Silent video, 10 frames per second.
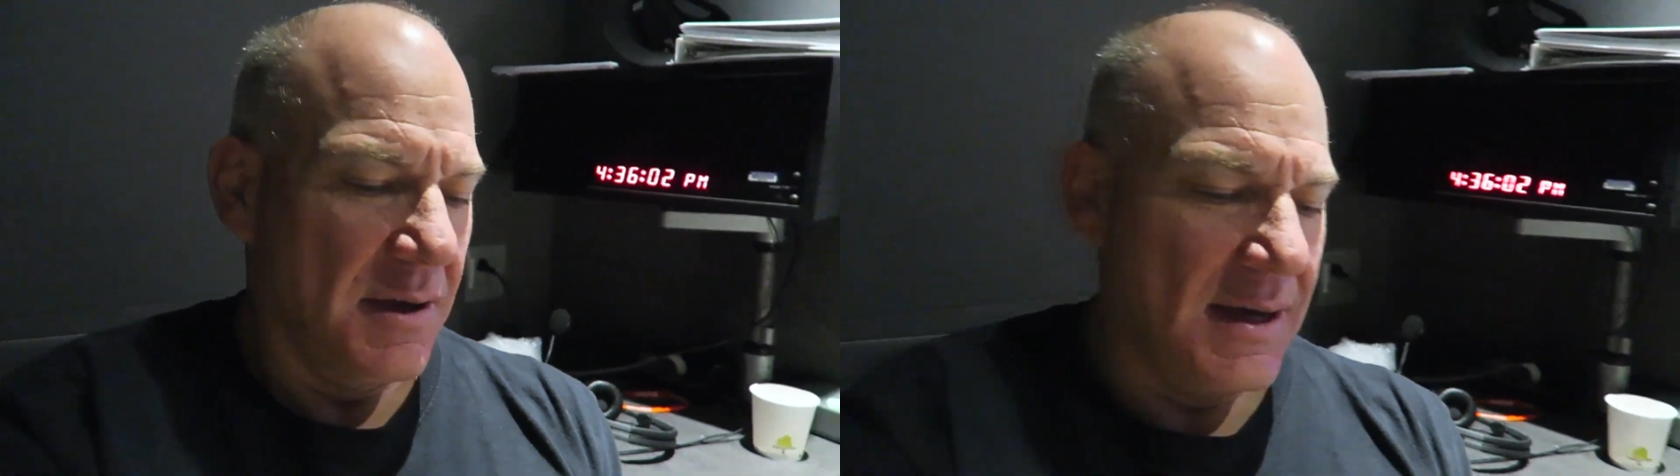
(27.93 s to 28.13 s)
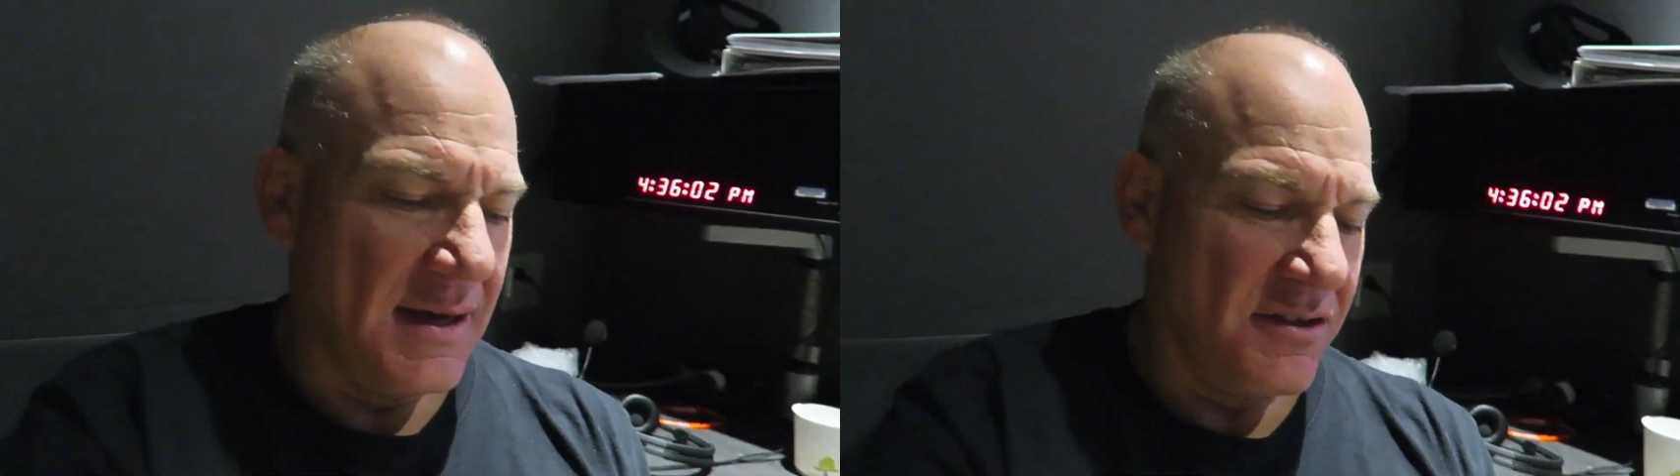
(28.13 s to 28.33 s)

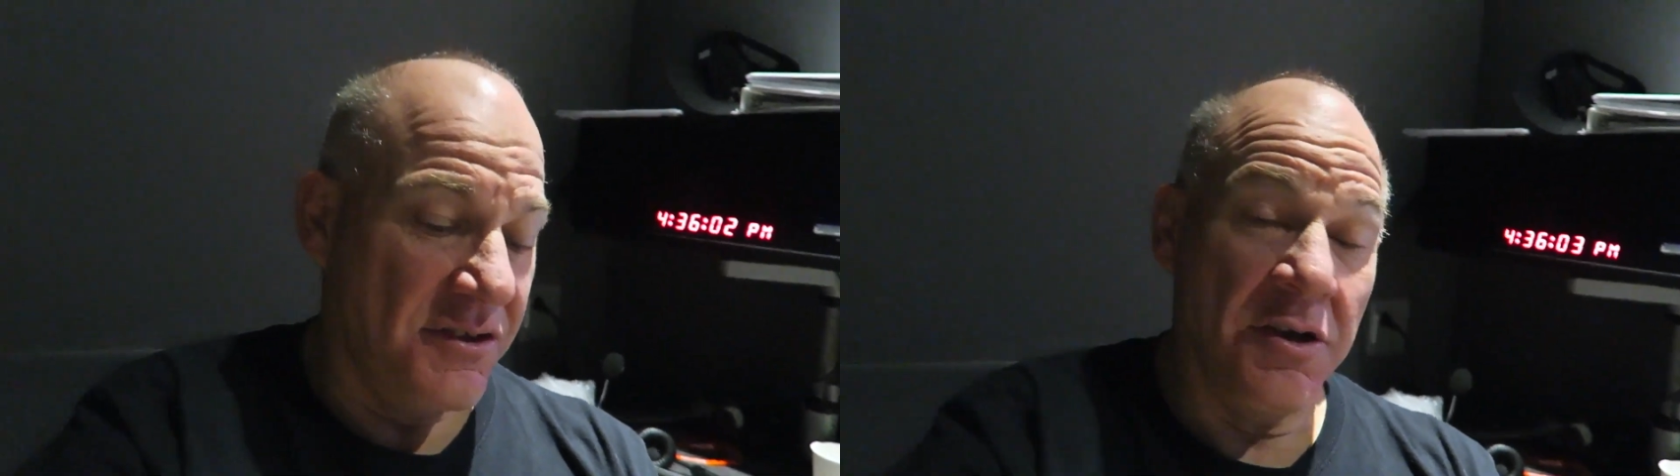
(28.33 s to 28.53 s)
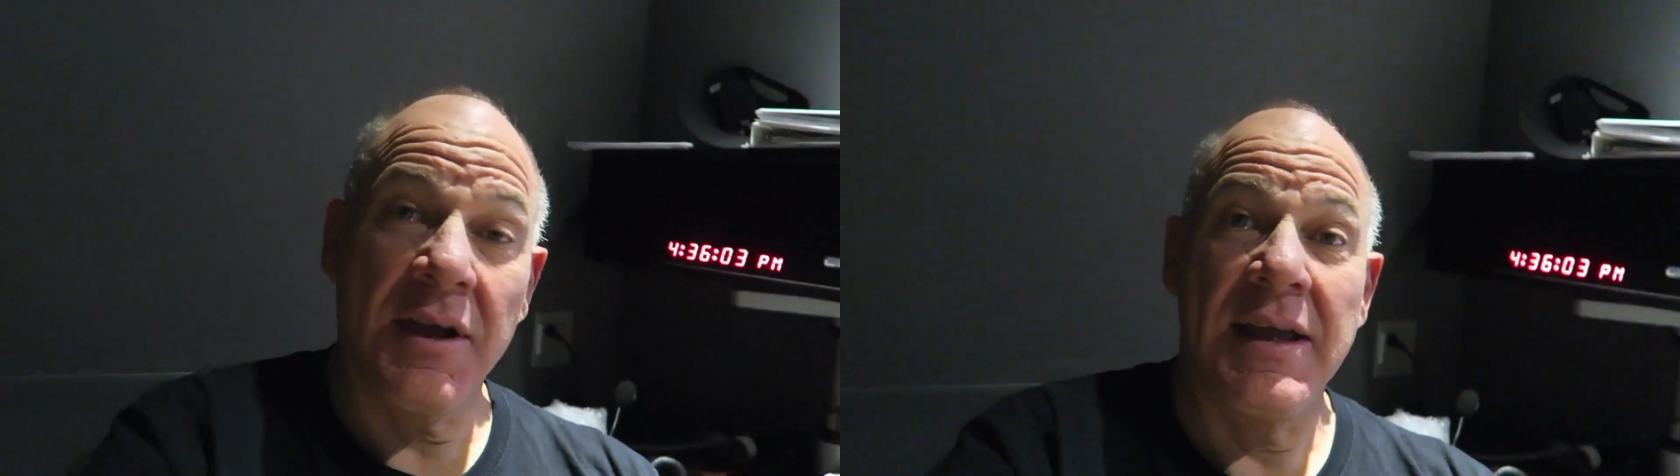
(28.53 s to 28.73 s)
Uh,
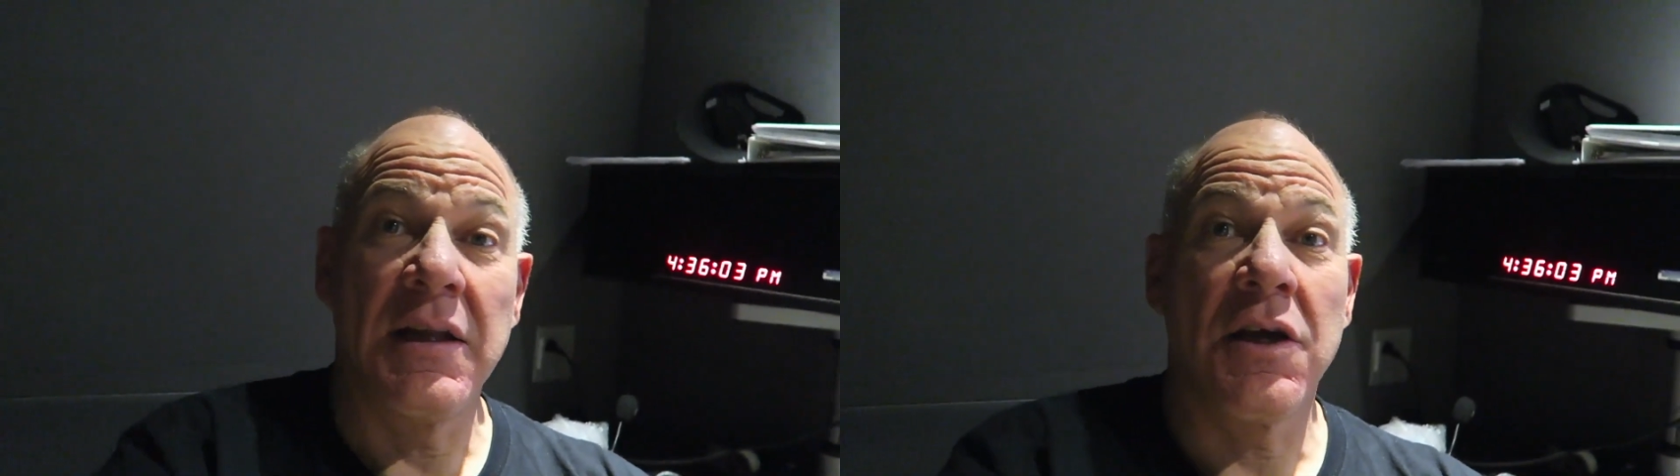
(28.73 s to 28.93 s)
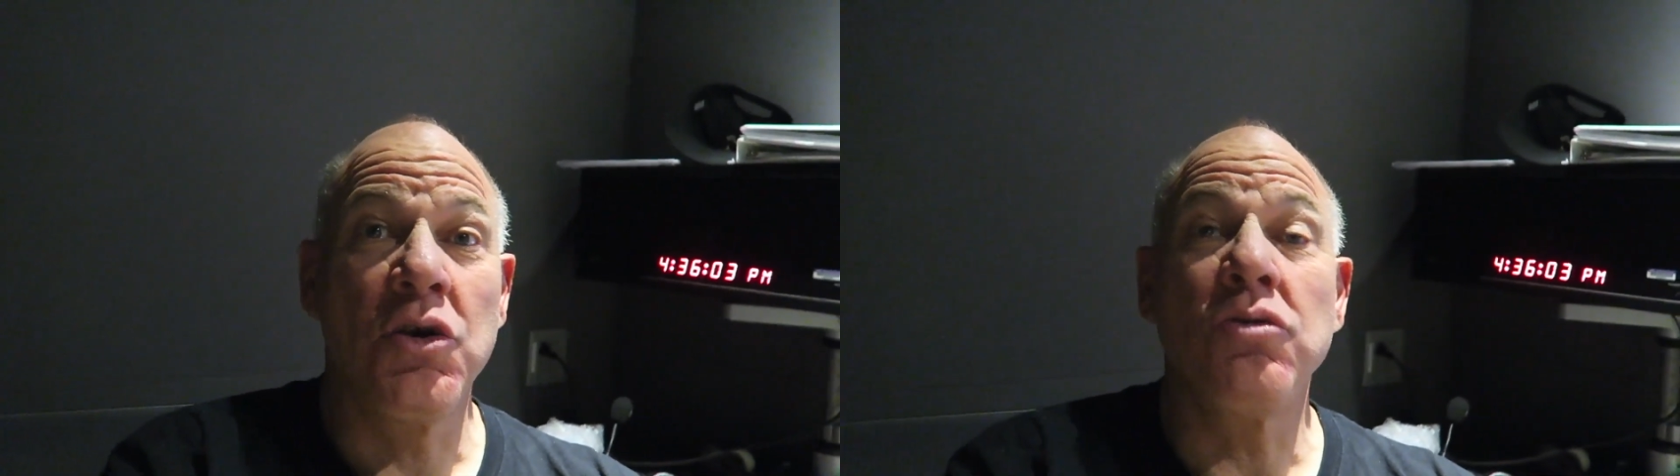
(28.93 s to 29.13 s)
Sergei
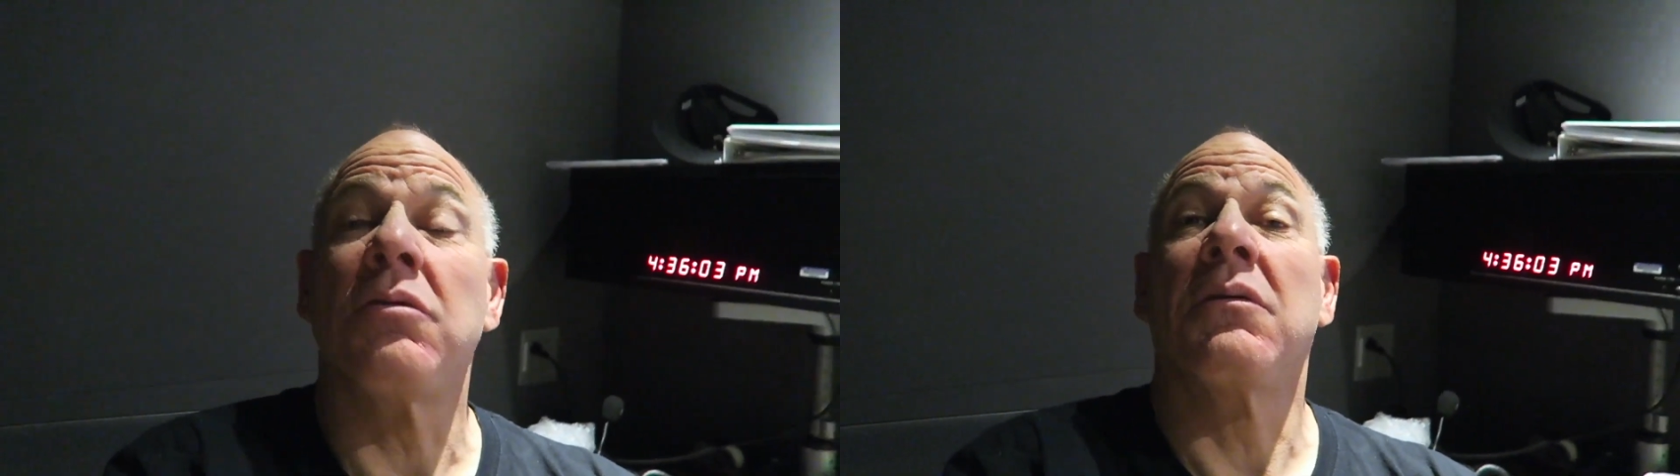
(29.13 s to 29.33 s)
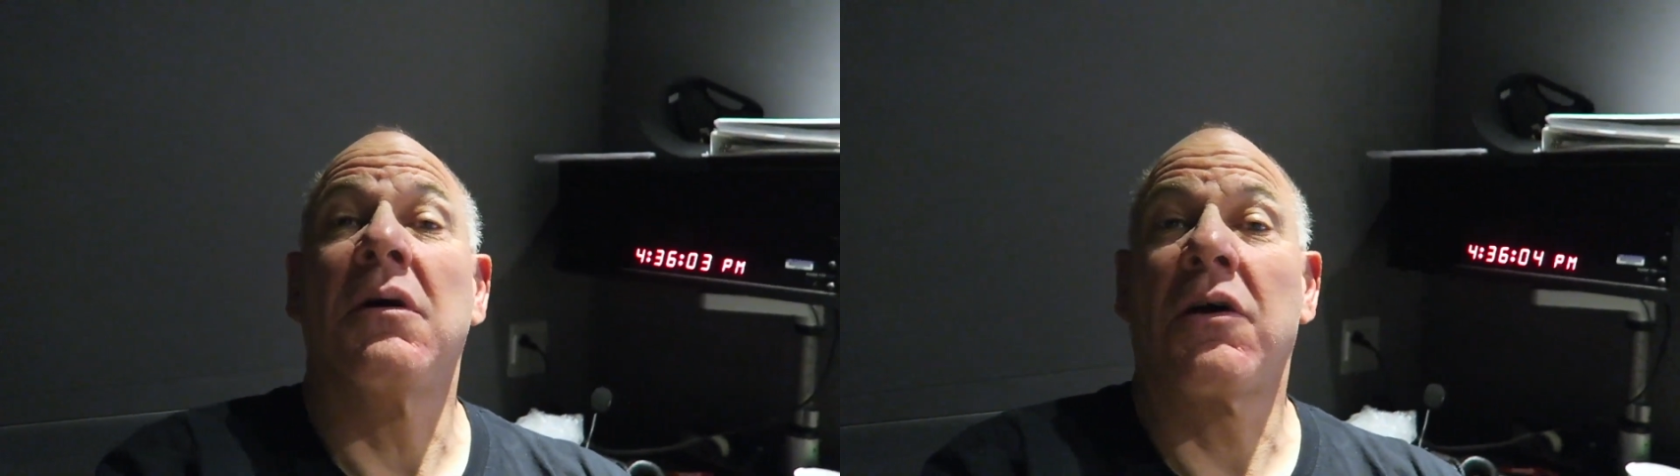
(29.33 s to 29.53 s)
Lagutin,